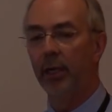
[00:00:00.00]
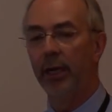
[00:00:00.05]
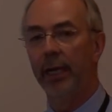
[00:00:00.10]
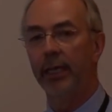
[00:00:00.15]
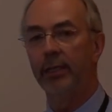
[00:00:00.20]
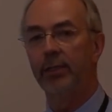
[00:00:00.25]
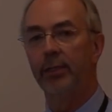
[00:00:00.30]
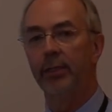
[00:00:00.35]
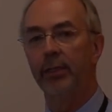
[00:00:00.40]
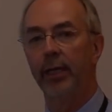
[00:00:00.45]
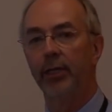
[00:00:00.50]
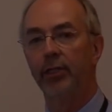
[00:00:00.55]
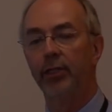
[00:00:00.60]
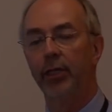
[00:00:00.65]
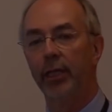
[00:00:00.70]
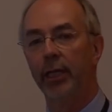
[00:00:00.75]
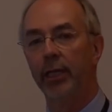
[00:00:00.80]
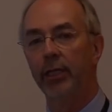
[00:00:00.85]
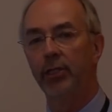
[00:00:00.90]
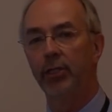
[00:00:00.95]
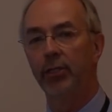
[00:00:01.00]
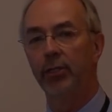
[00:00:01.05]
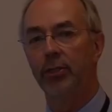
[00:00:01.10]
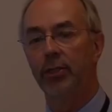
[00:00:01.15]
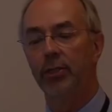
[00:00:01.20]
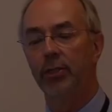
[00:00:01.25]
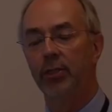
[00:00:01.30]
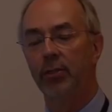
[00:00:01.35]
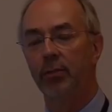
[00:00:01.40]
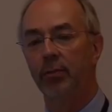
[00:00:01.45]
our excellent education
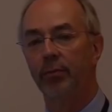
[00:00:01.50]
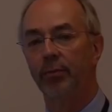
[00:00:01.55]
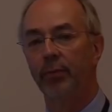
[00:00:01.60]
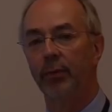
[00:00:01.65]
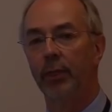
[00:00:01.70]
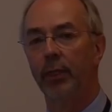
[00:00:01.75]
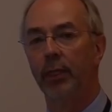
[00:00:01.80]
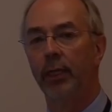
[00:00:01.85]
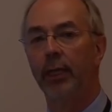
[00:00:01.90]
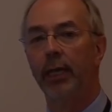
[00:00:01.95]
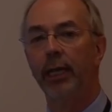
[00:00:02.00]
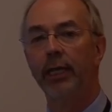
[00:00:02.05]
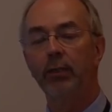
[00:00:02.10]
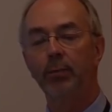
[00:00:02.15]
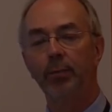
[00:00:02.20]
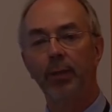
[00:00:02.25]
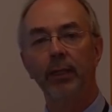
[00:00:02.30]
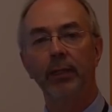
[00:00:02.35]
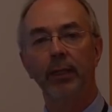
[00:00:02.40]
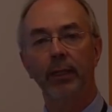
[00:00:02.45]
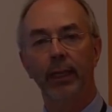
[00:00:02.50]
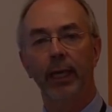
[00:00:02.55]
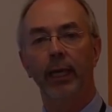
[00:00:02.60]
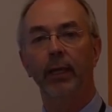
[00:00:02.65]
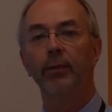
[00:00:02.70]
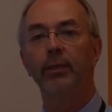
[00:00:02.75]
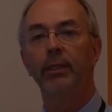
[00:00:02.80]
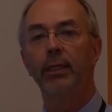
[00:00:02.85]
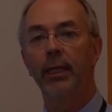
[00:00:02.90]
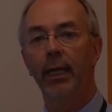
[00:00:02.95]
system. It's been the
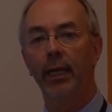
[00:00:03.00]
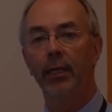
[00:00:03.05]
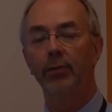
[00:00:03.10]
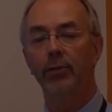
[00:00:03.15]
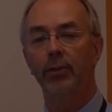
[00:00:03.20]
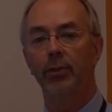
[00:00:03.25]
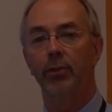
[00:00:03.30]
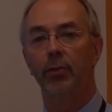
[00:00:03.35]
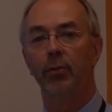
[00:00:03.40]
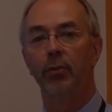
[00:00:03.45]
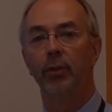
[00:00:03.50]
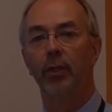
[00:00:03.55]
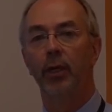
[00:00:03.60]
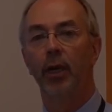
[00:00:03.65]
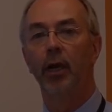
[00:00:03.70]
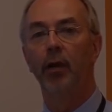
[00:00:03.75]
county council